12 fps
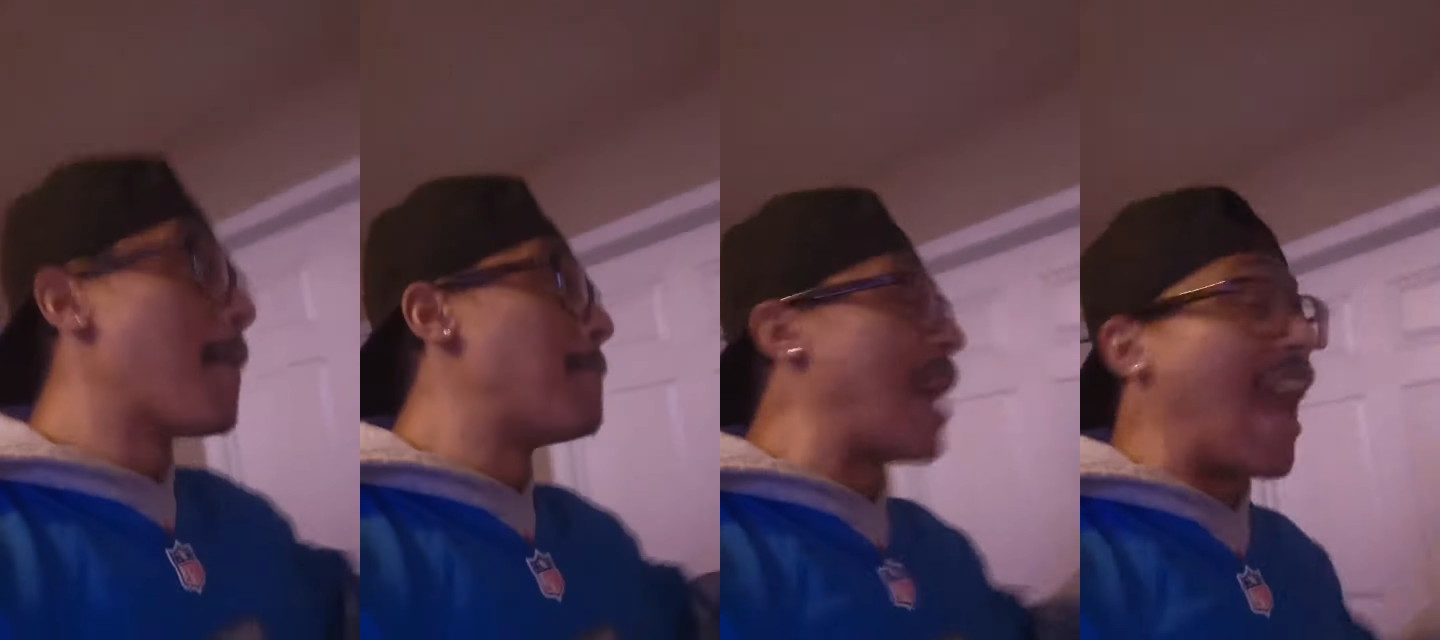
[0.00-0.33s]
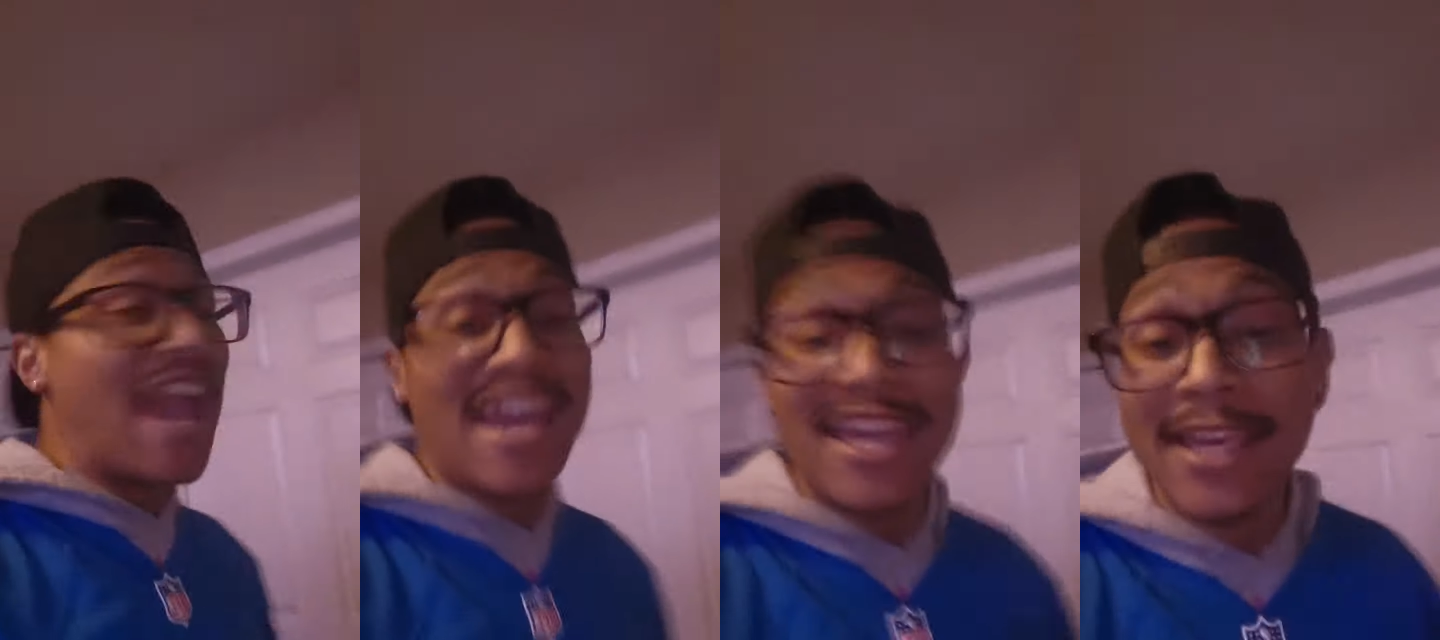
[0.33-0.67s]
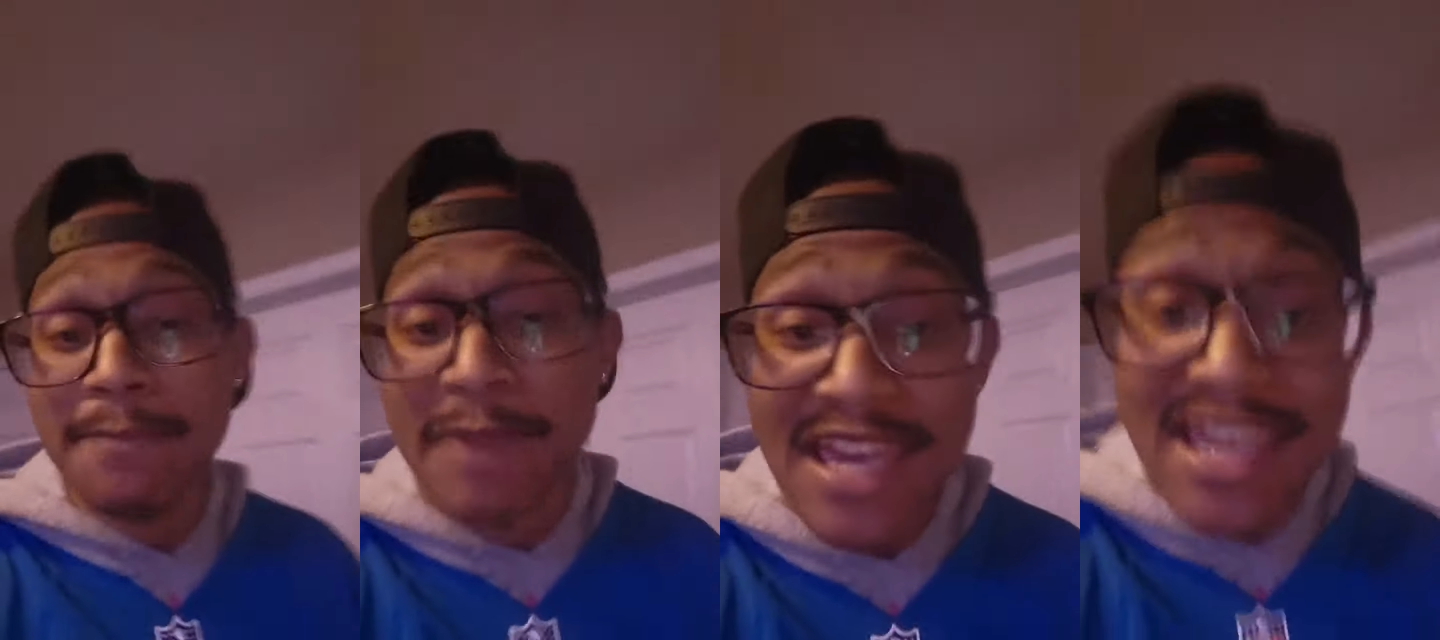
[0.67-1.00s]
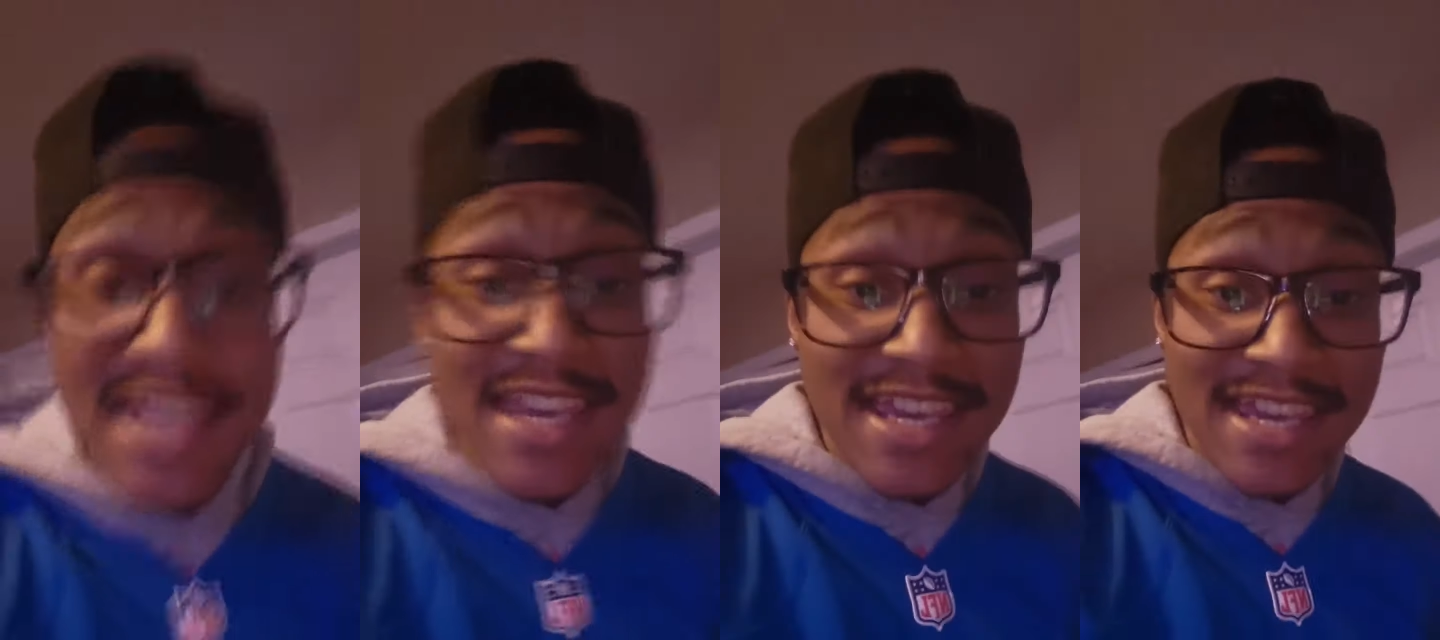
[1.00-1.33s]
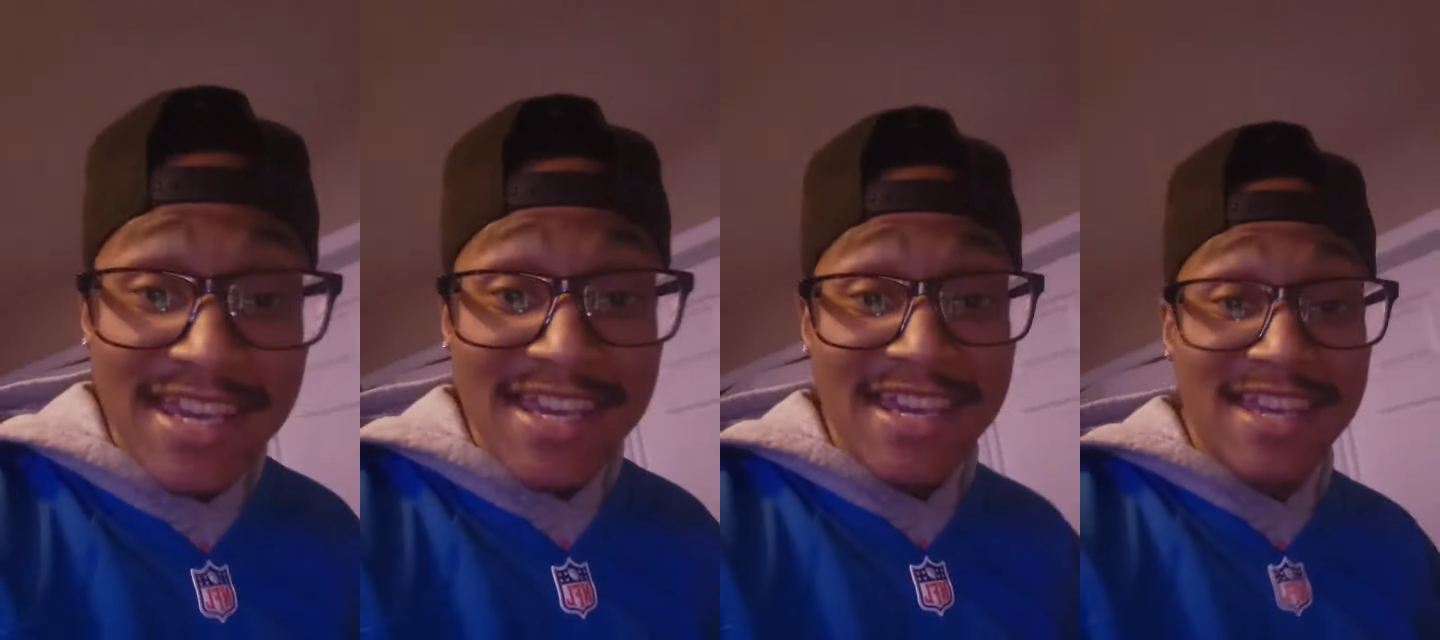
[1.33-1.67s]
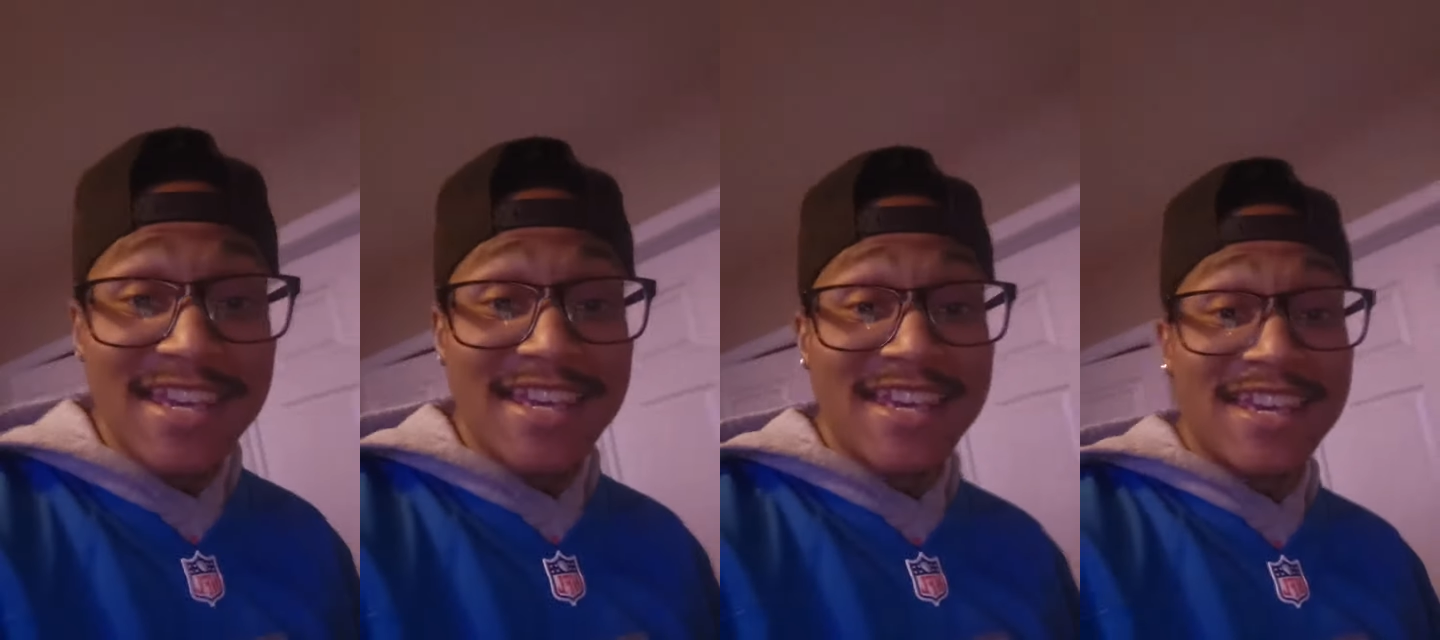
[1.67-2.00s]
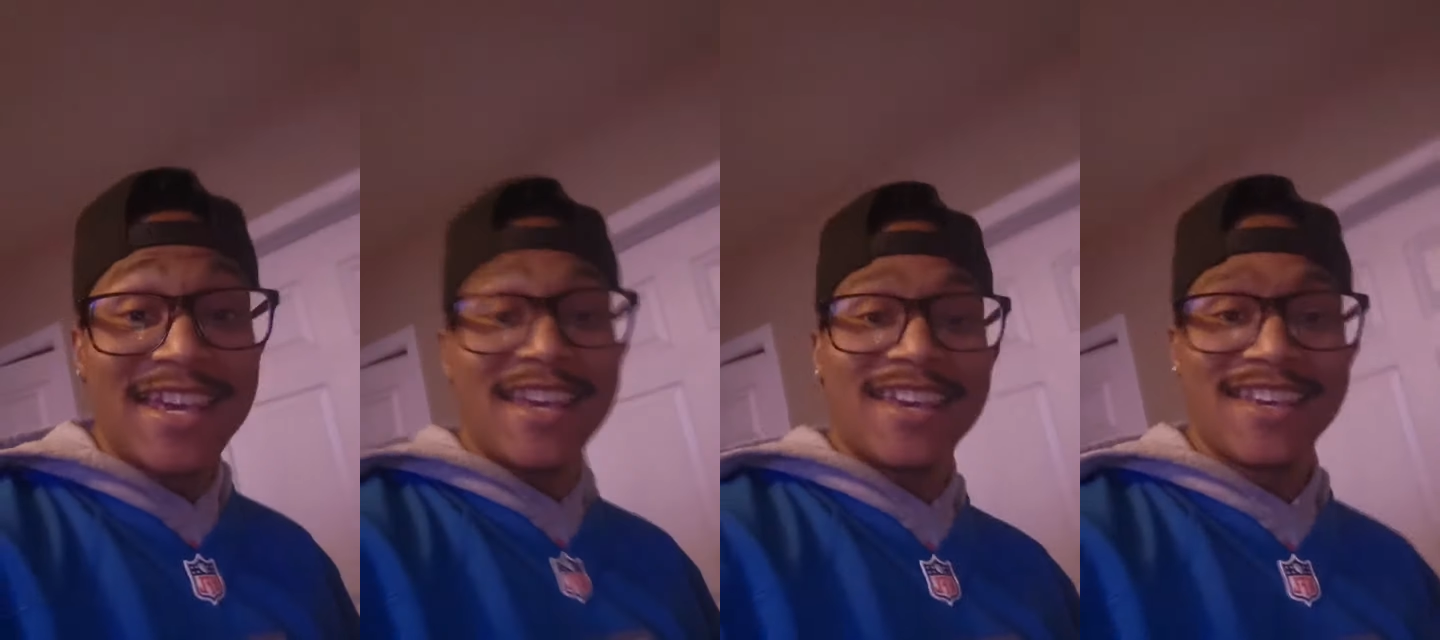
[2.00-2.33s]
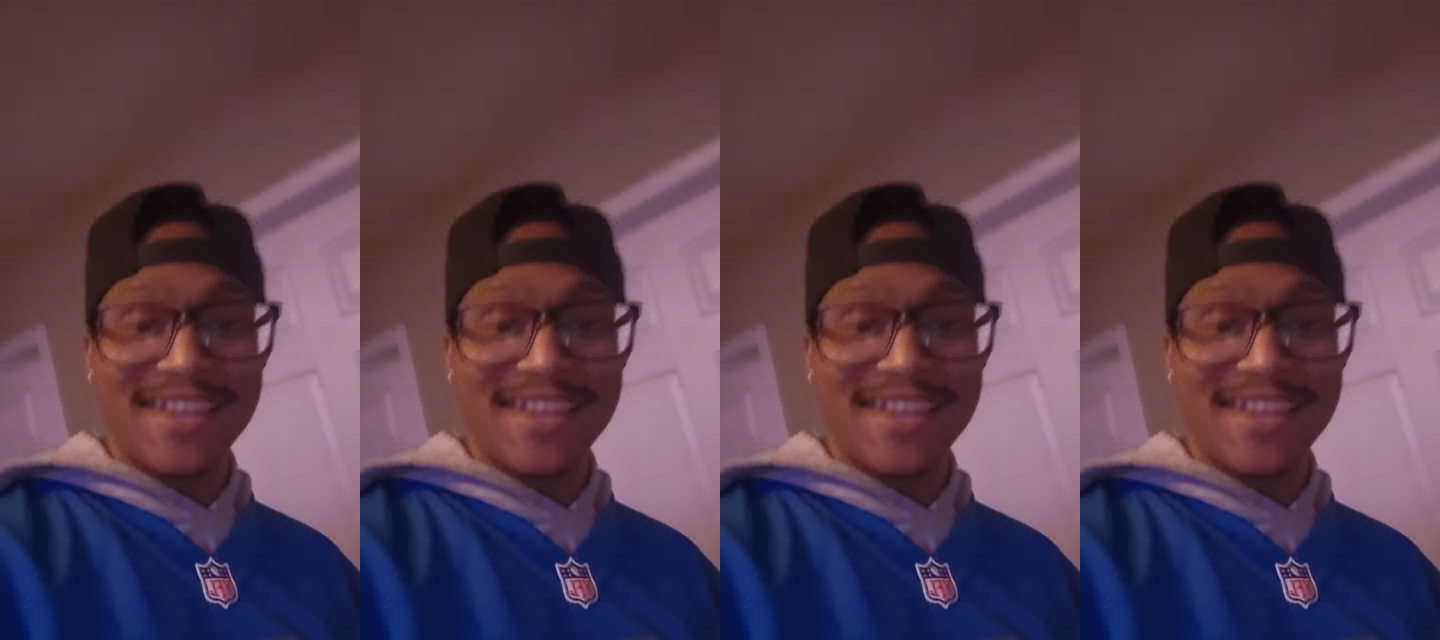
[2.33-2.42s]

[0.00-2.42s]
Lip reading: baby.